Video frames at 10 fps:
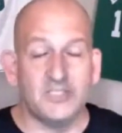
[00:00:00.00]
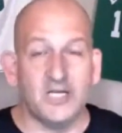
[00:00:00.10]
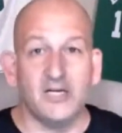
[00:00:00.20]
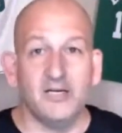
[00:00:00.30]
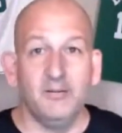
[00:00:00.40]

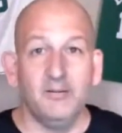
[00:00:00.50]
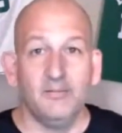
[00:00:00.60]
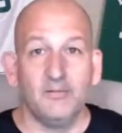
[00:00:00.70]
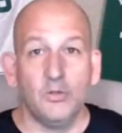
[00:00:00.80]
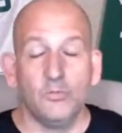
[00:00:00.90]
done
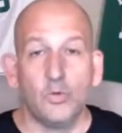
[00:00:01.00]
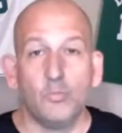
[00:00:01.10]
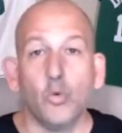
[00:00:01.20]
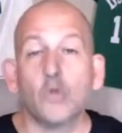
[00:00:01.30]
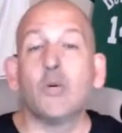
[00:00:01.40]

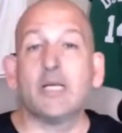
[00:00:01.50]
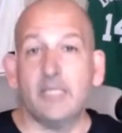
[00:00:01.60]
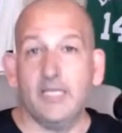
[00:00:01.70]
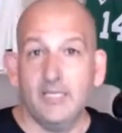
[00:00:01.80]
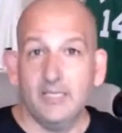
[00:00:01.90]
more
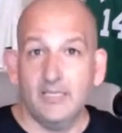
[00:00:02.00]
quickly